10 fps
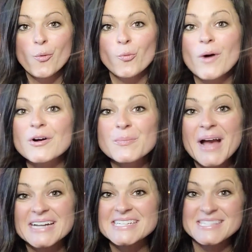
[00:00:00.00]
Welcome
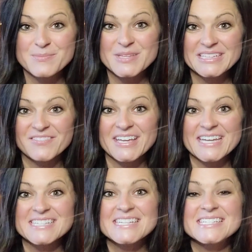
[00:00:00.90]
back to Simply Living
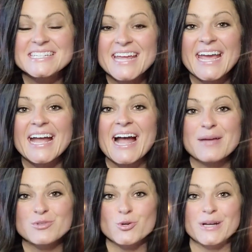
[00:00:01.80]
It. Today I
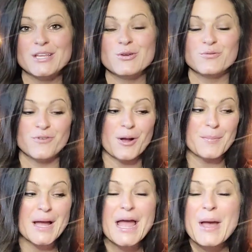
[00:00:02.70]
am joining you
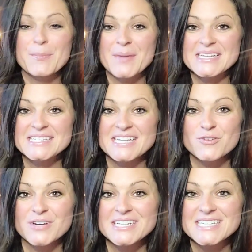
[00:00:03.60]
from my
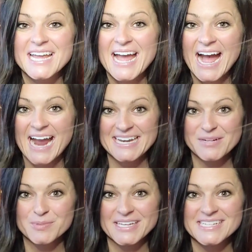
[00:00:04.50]
secret
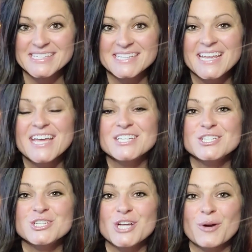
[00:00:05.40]
hiding place
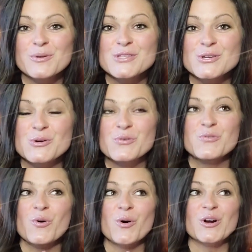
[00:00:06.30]
to share with you
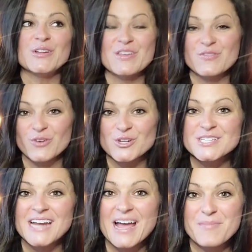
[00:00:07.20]
for the
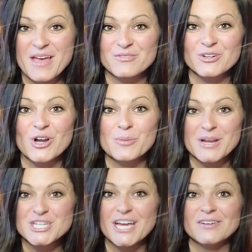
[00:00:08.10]
first time ever on
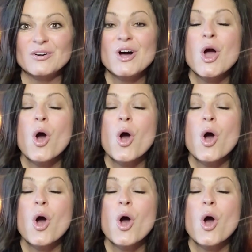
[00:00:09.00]
my channel